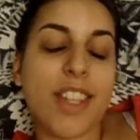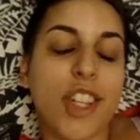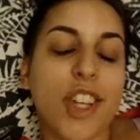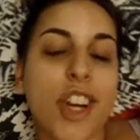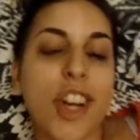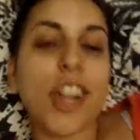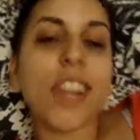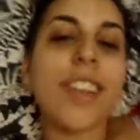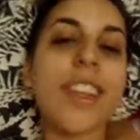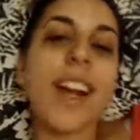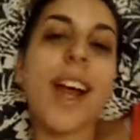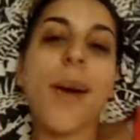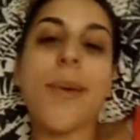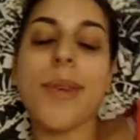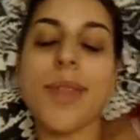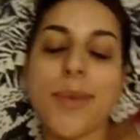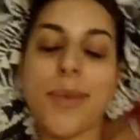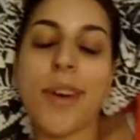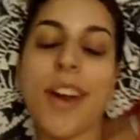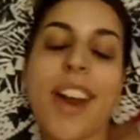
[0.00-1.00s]
skirt that I
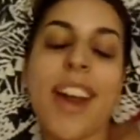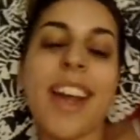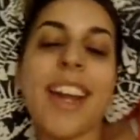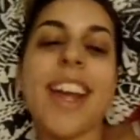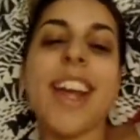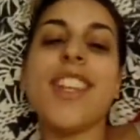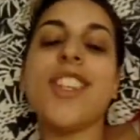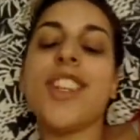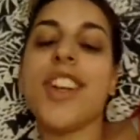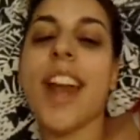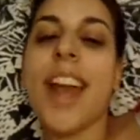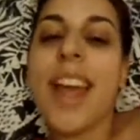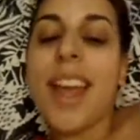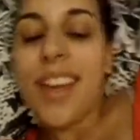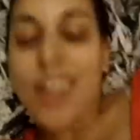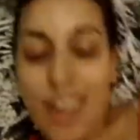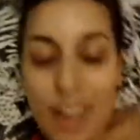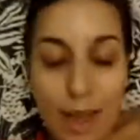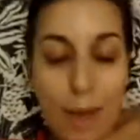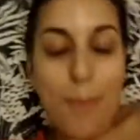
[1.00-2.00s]
was wearing yesterday
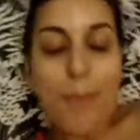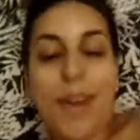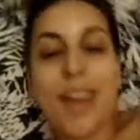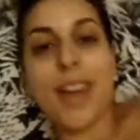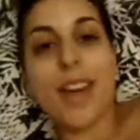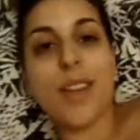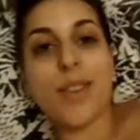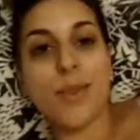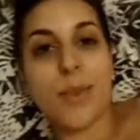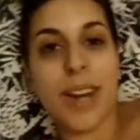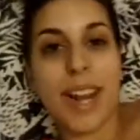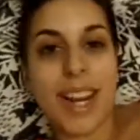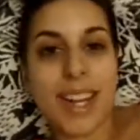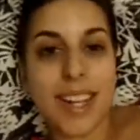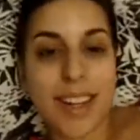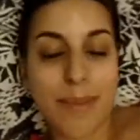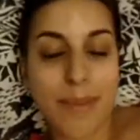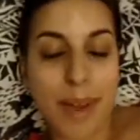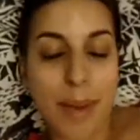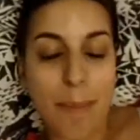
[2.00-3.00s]
because when I
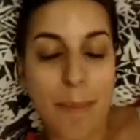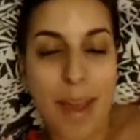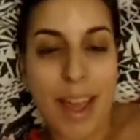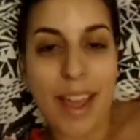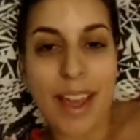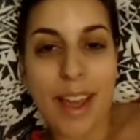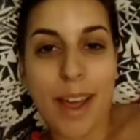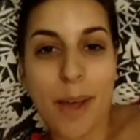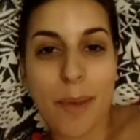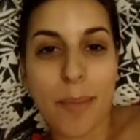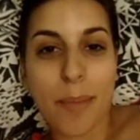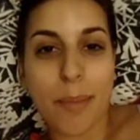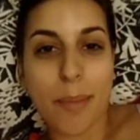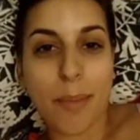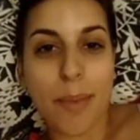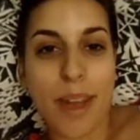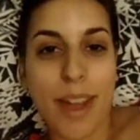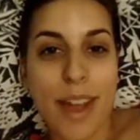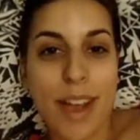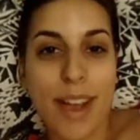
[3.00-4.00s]
did my makeup,
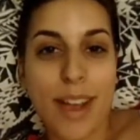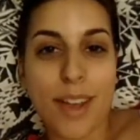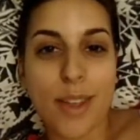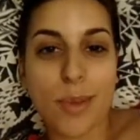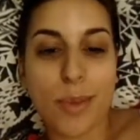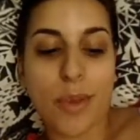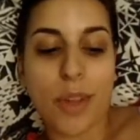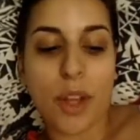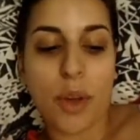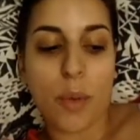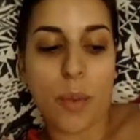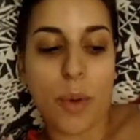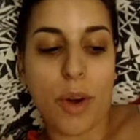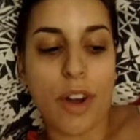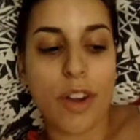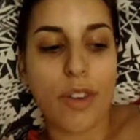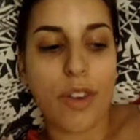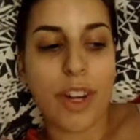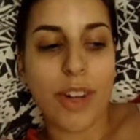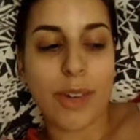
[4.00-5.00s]
my eyes were like
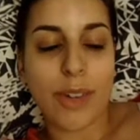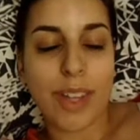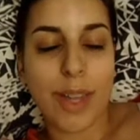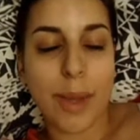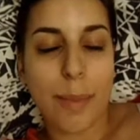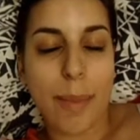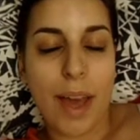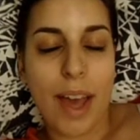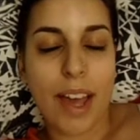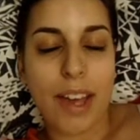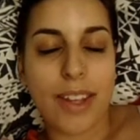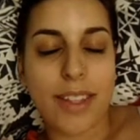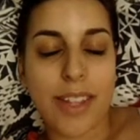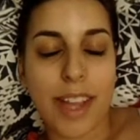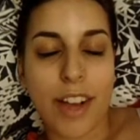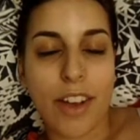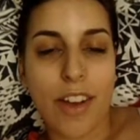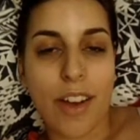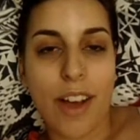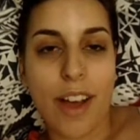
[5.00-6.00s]
watering really bad because
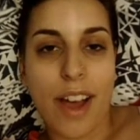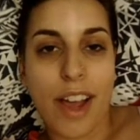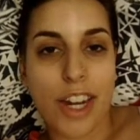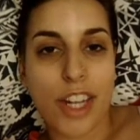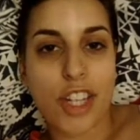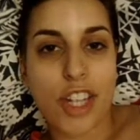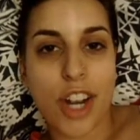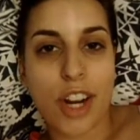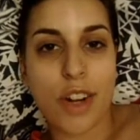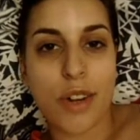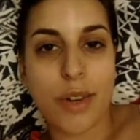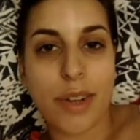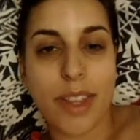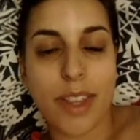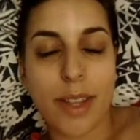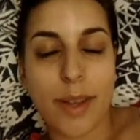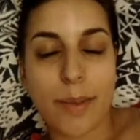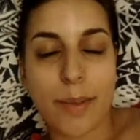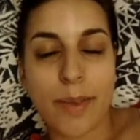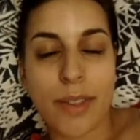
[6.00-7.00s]
I got eyeshadow
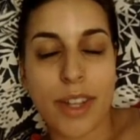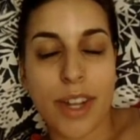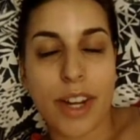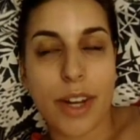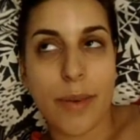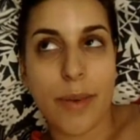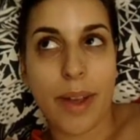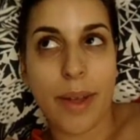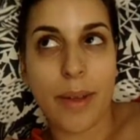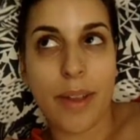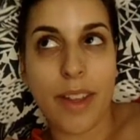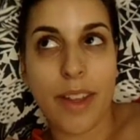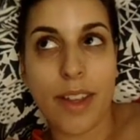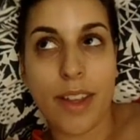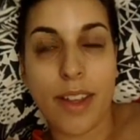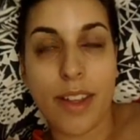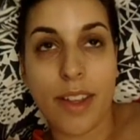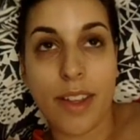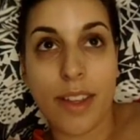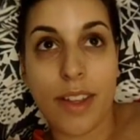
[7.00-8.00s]
in them. So, anyway,
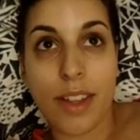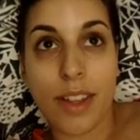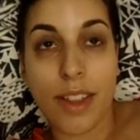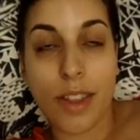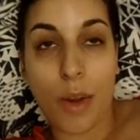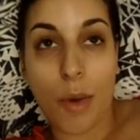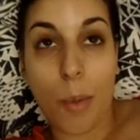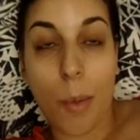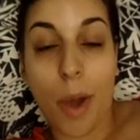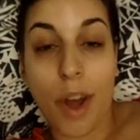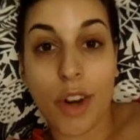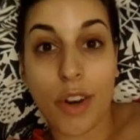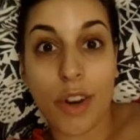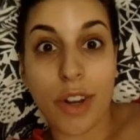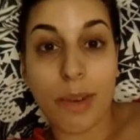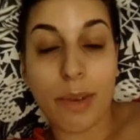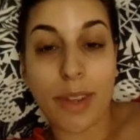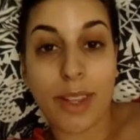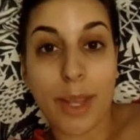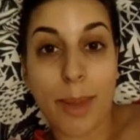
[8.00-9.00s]
they're
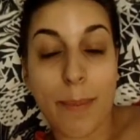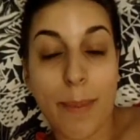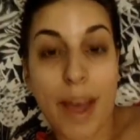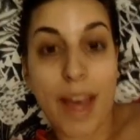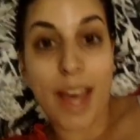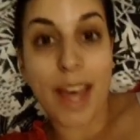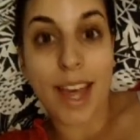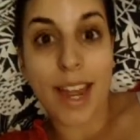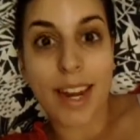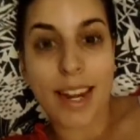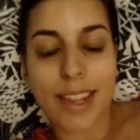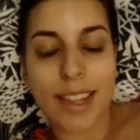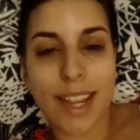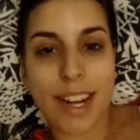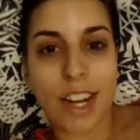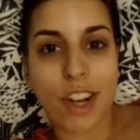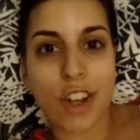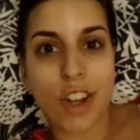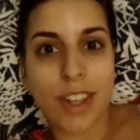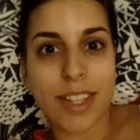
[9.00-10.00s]
watering really bad and
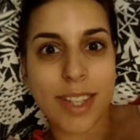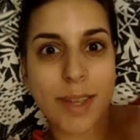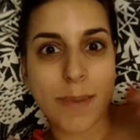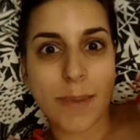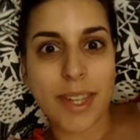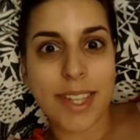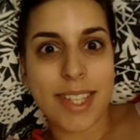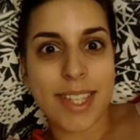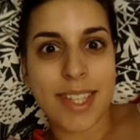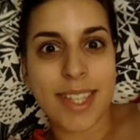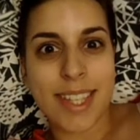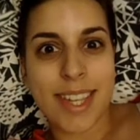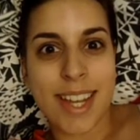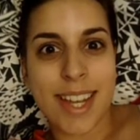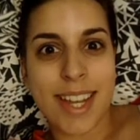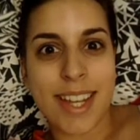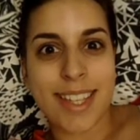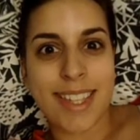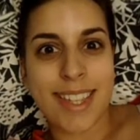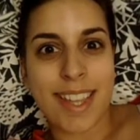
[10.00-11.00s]
then causing me to
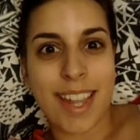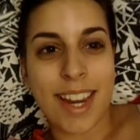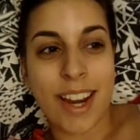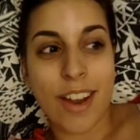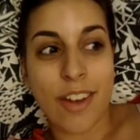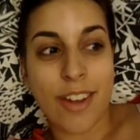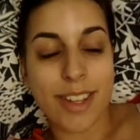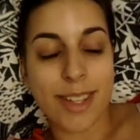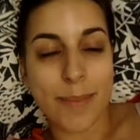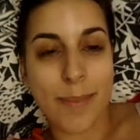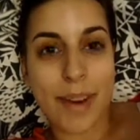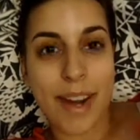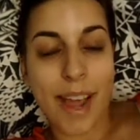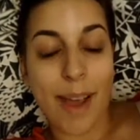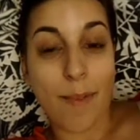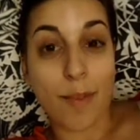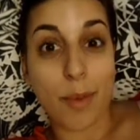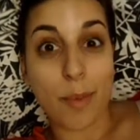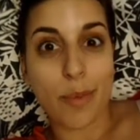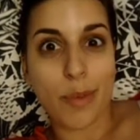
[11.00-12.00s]
sneeze and then causing me to
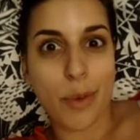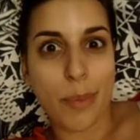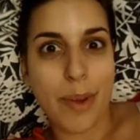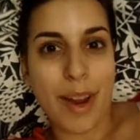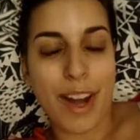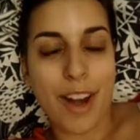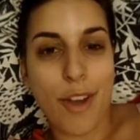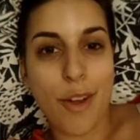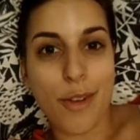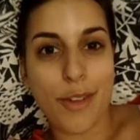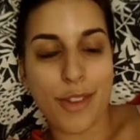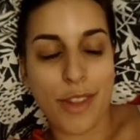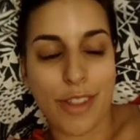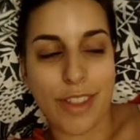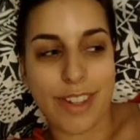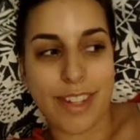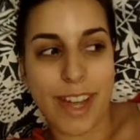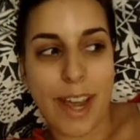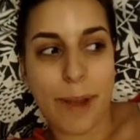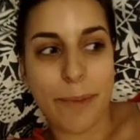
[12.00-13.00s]
have to blow my nose all
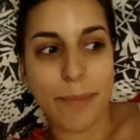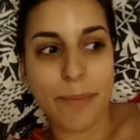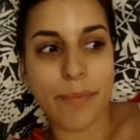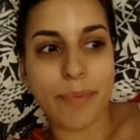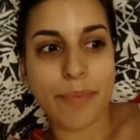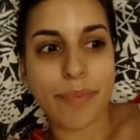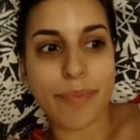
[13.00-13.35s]
the time.